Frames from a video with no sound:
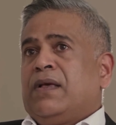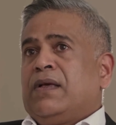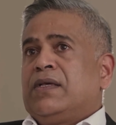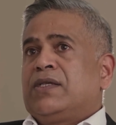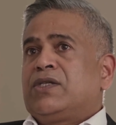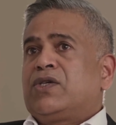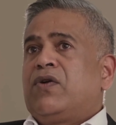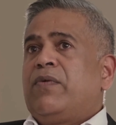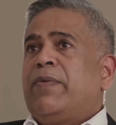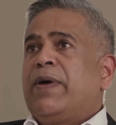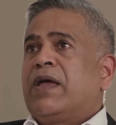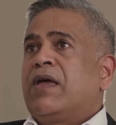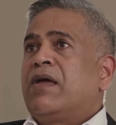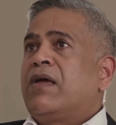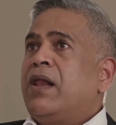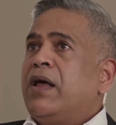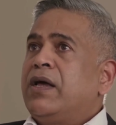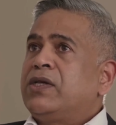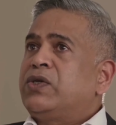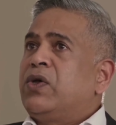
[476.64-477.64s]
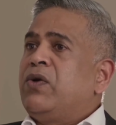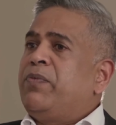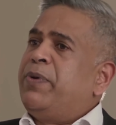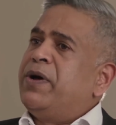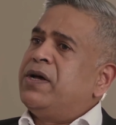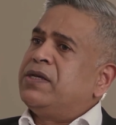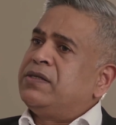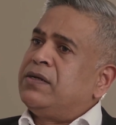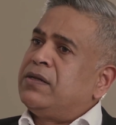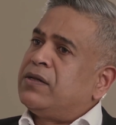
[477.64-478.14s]
So, Rebecca, can I ask you a
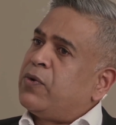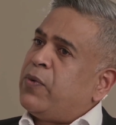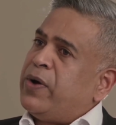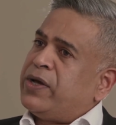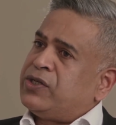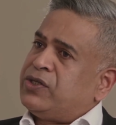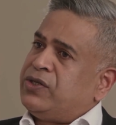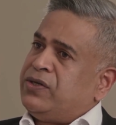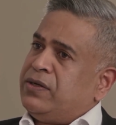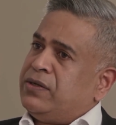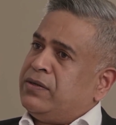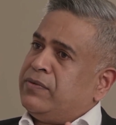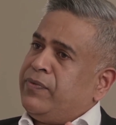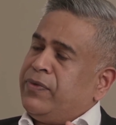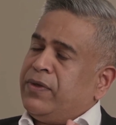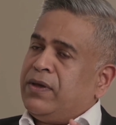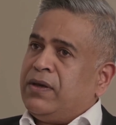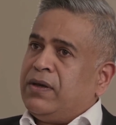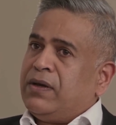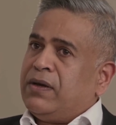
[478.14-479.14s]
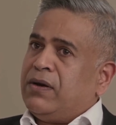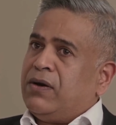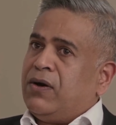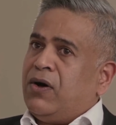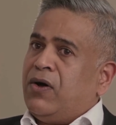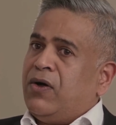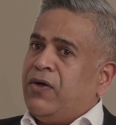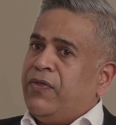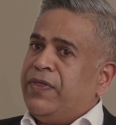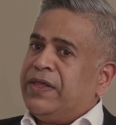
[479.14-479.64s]
personal question?
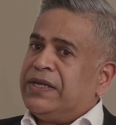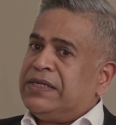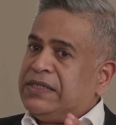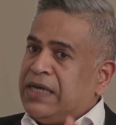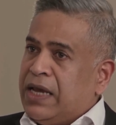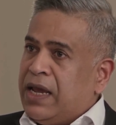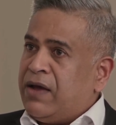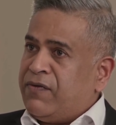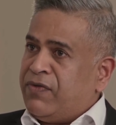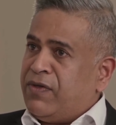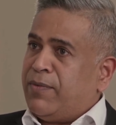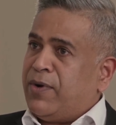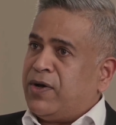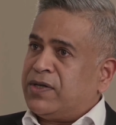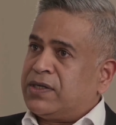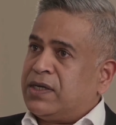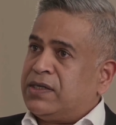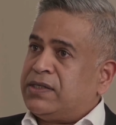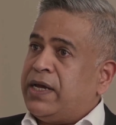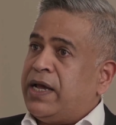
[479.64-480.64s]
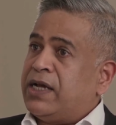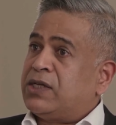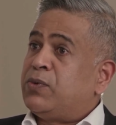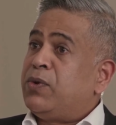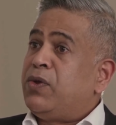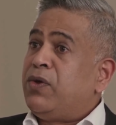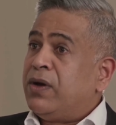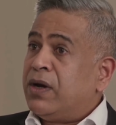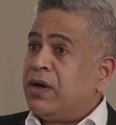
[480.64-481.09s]
On the day of the mosque attacks, when you